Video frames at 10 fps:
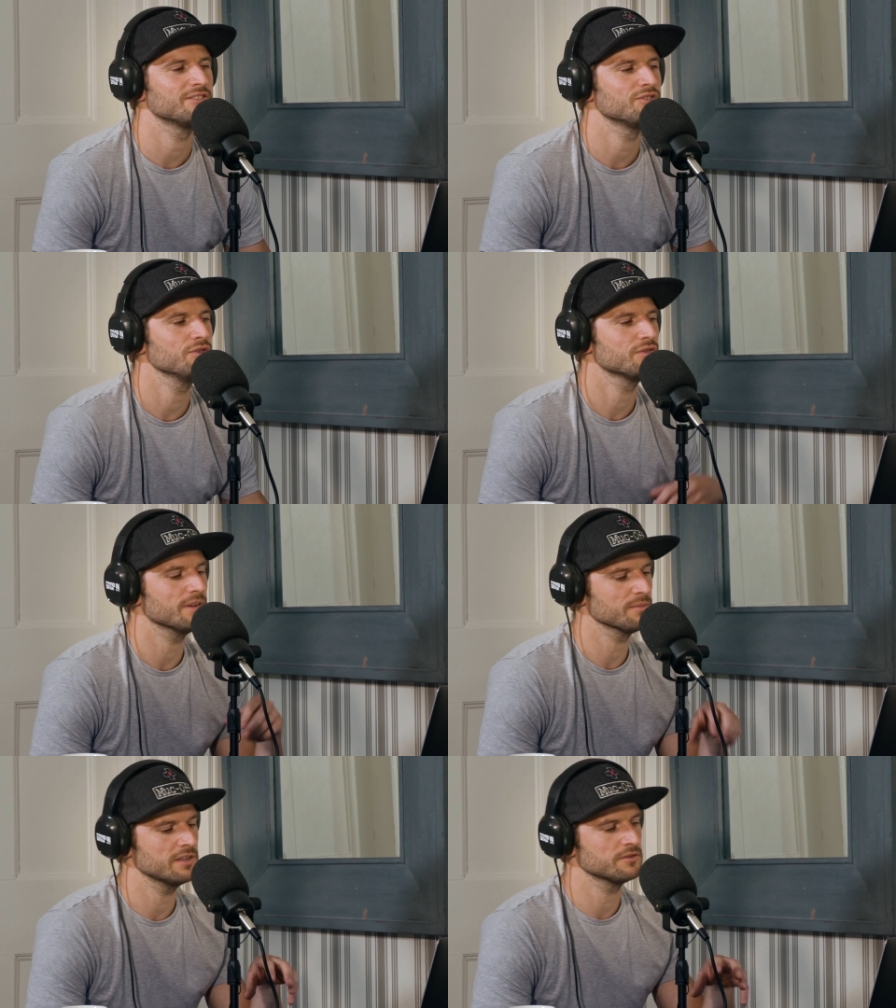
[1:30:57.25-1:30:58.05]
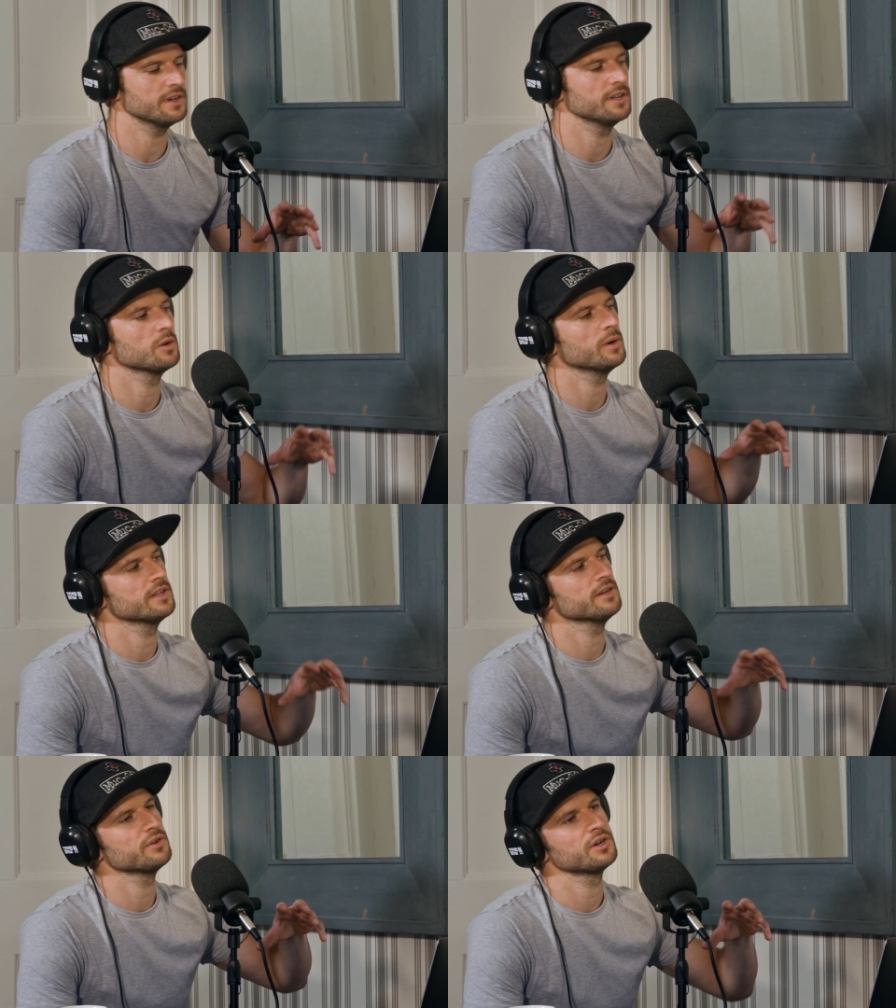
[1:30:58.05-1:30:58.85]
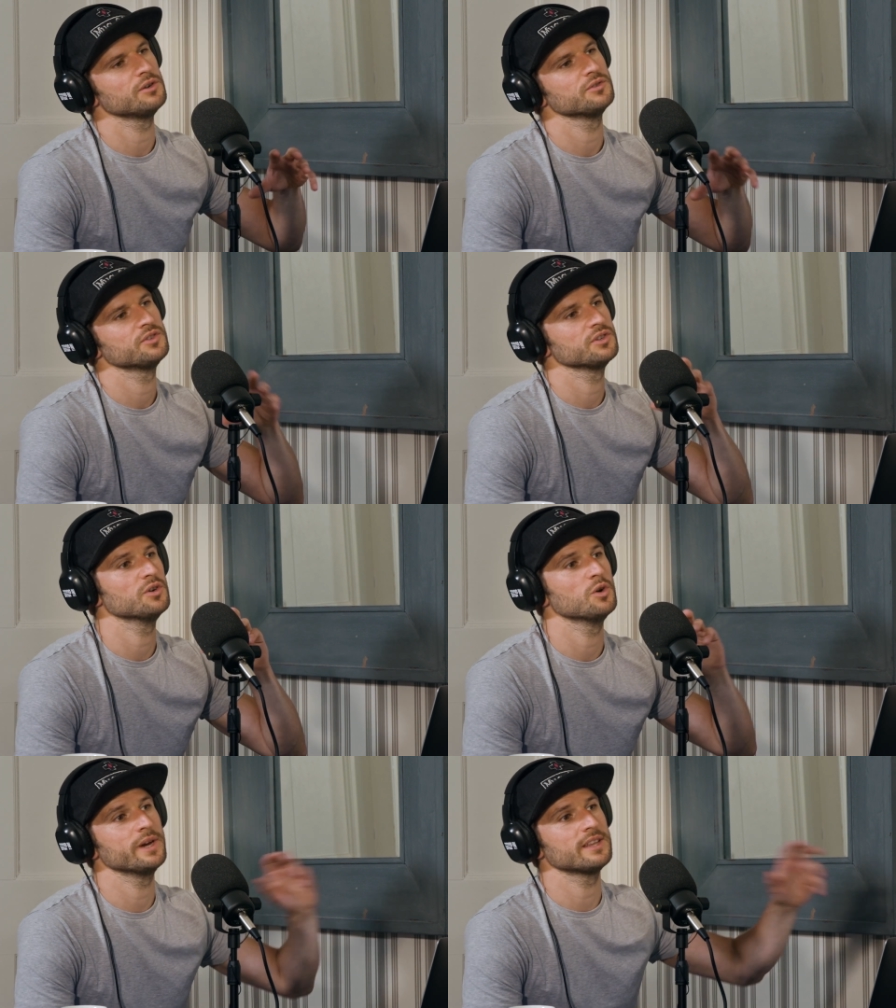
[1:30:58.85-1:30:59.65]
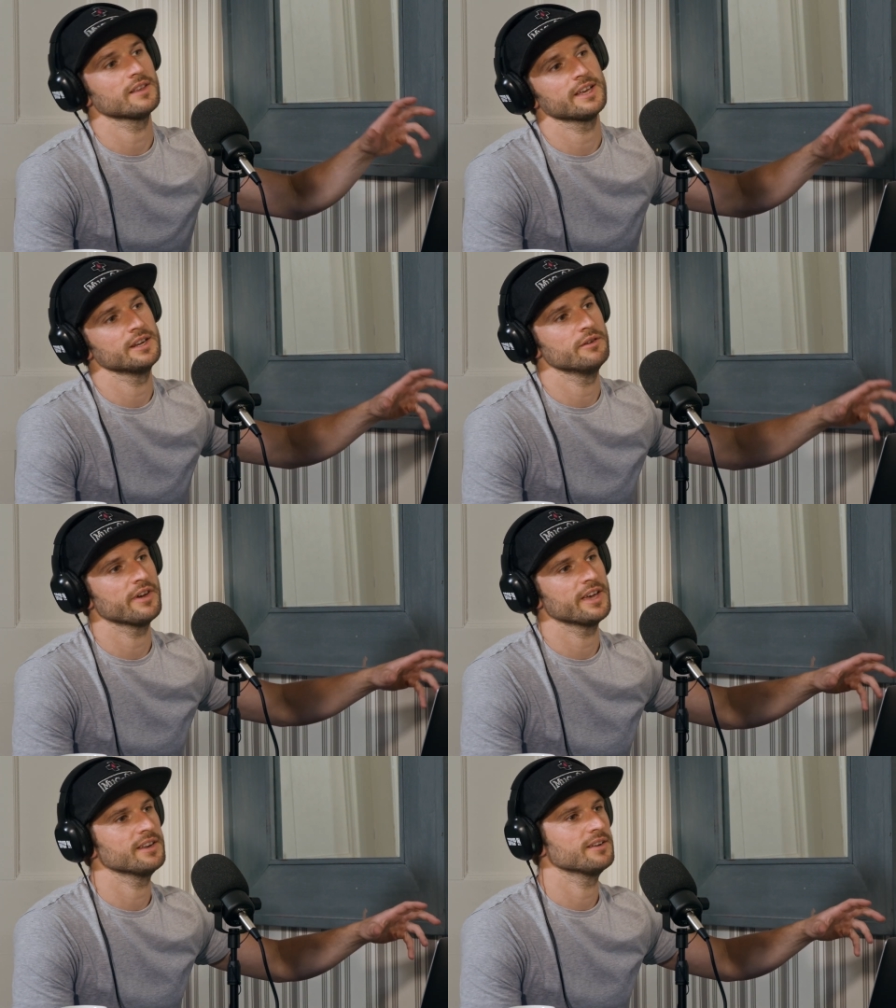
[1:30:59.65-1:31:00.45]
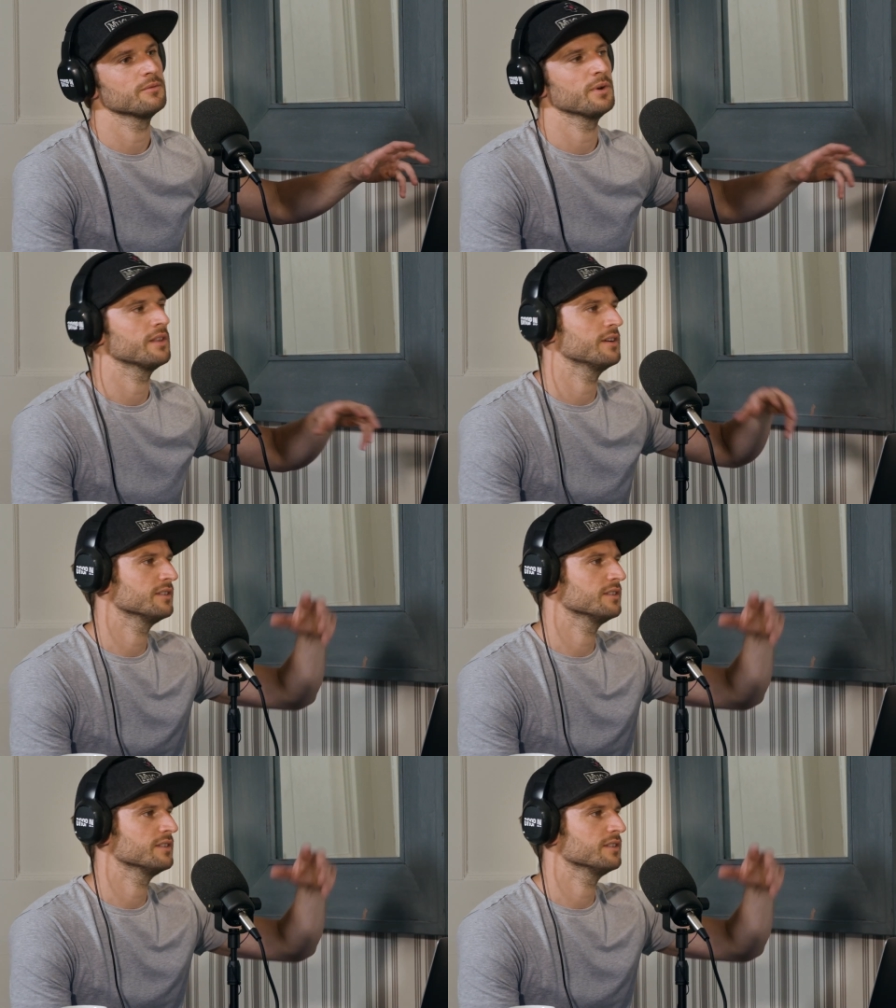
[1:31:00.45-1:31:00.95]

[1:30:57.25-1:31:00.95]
Do you sometimes find it quite difficult to go away to like an event, whether